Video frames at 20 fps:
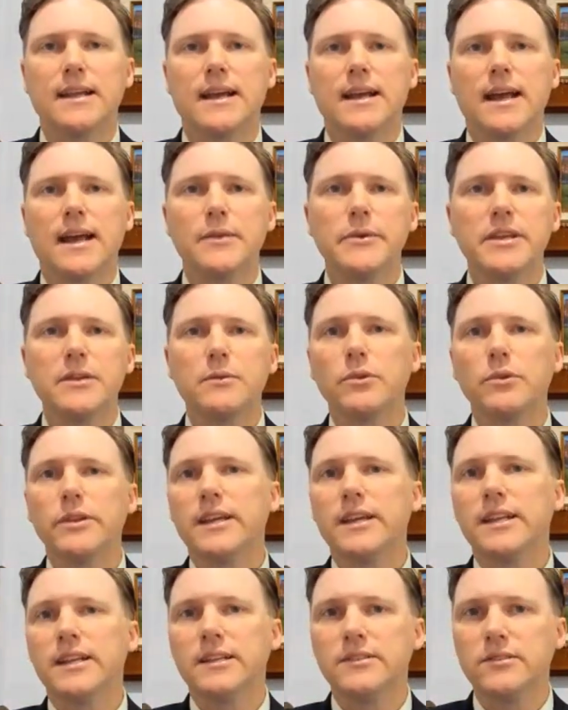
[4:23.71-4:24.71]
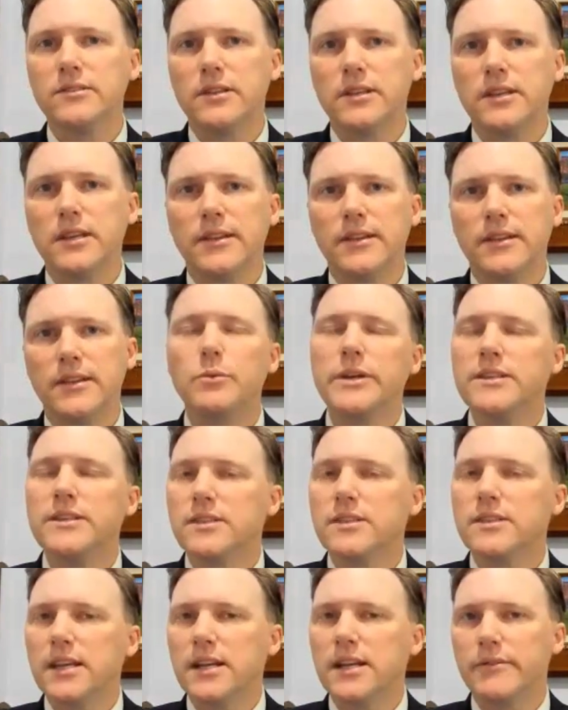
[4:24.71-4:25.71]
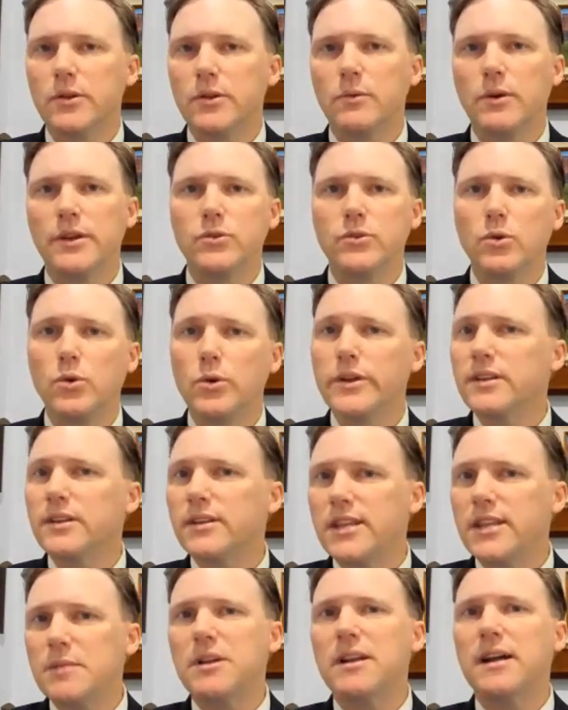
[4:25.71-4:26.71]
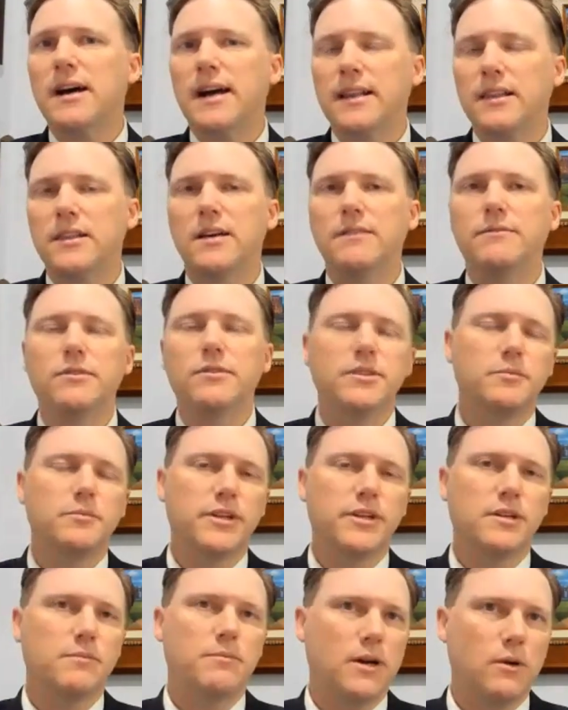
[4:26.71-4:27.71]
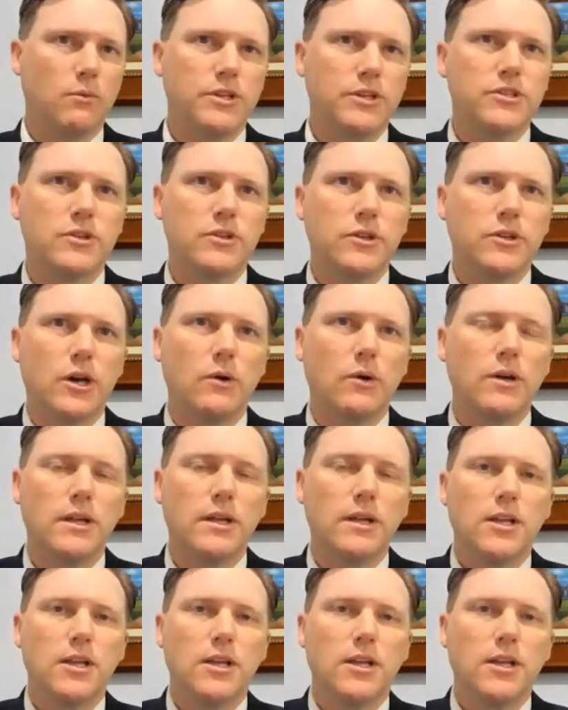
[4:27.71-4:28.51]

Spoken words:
And then we can really get into the weeds on that if you want to, or you can keep it high level depending upon what you know.